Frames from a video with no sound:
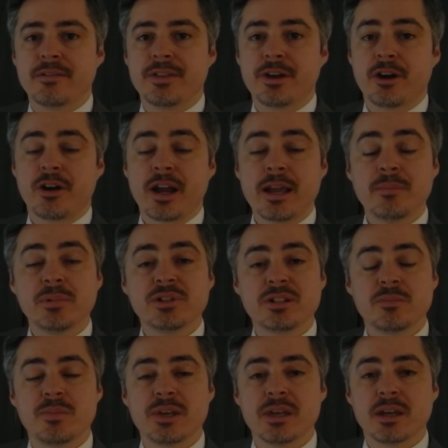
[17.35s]
are able
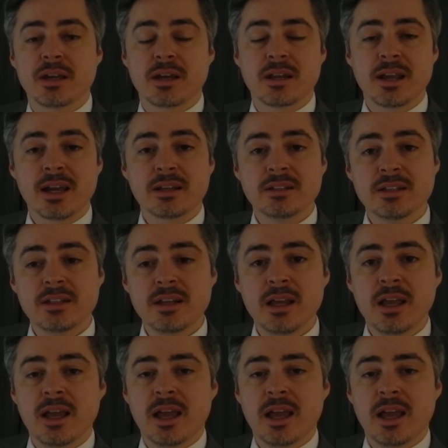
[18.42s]
to be connected